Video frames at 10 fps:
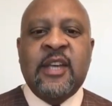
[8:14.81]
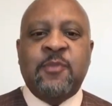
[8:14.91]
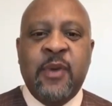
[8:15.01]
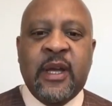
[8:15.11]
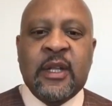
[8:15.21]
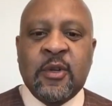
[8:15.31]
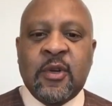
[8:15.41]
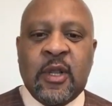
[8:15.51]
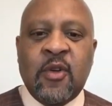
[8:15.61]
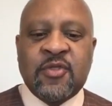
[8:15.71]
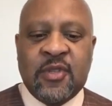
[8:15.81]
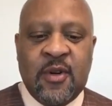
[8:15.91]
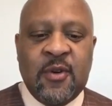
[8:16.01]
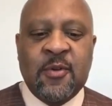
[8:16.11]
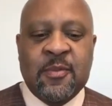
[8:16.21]
Let's bring it a little
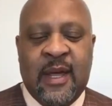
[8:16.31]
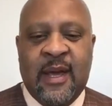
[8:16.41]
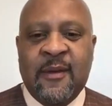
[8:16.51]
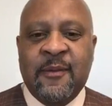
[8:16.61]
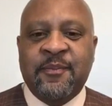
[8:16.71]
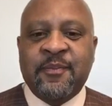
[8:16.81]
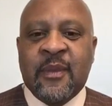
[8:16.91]
closer to home now.